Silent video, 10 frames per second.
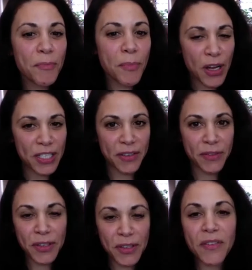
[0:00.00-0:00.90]
positive.
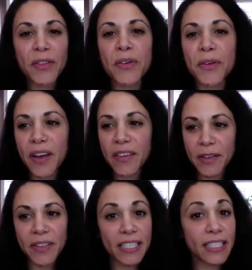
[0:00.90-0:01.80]
So even though you have
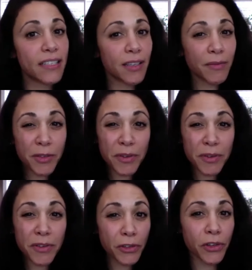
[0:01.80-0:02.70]
something to say, and sometimes we
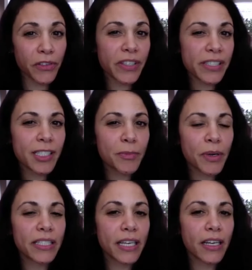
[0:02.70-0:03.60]
feel nervous
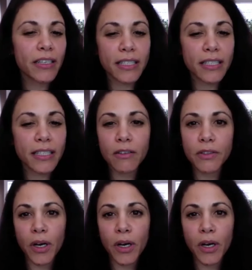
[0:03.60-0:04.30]
expressing ourselves,